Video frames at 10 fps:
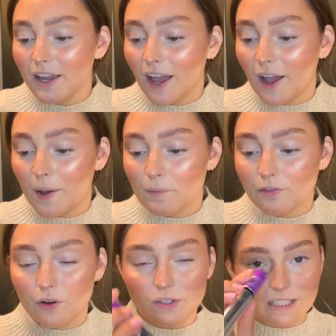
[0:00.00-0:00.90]

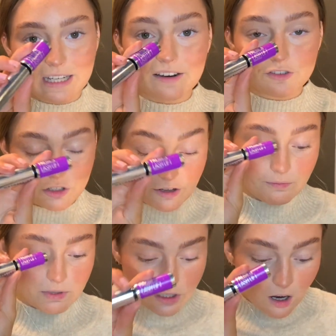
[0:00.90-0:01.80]
Falsies Lash Lift
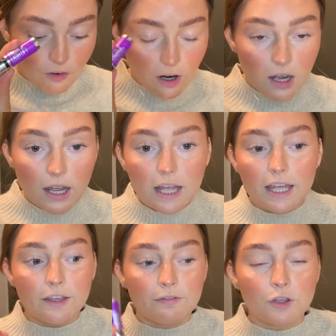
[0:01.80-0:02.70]
Mascara.
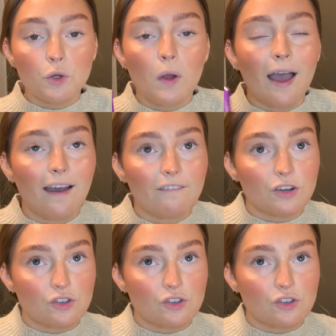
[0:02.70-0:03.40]
If you haven't